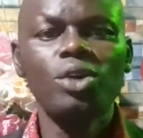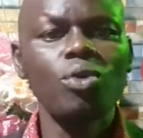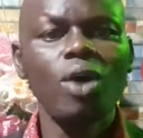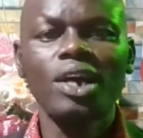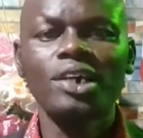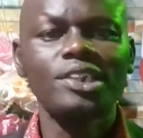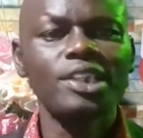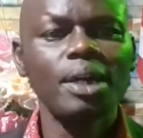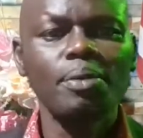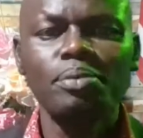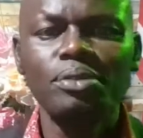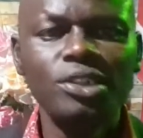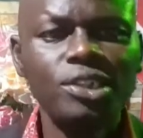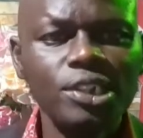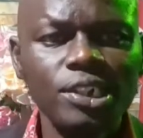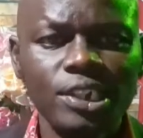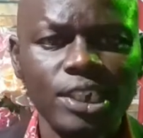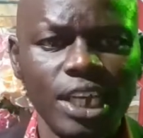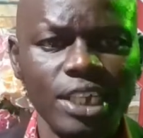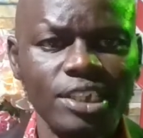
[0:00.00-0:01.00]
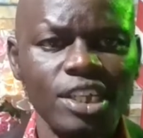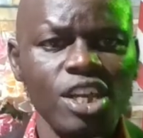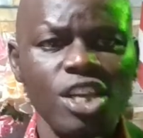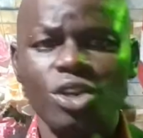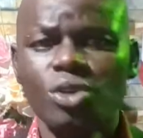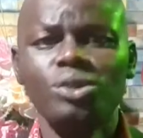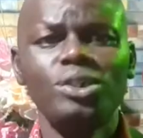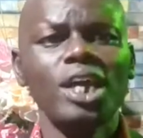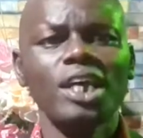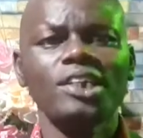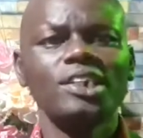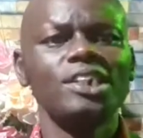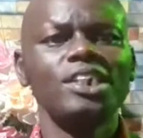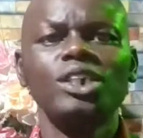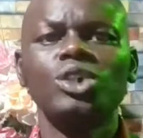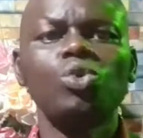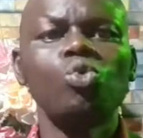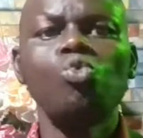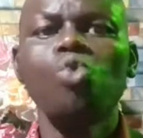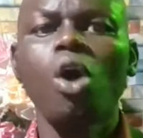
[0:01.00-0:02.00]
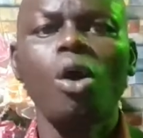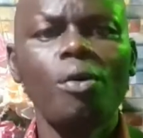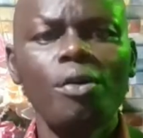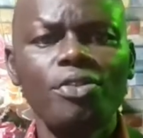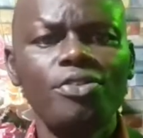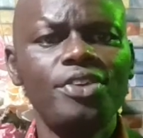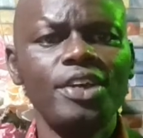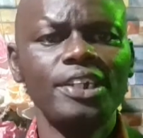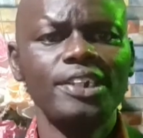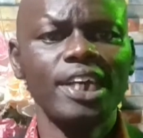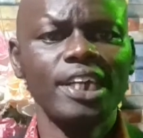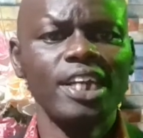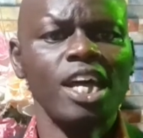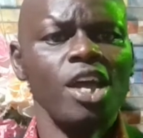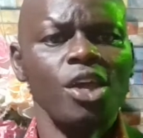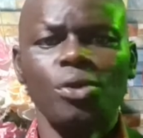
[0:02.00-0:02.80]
to accept Jesus. You just need to walk with Jesus.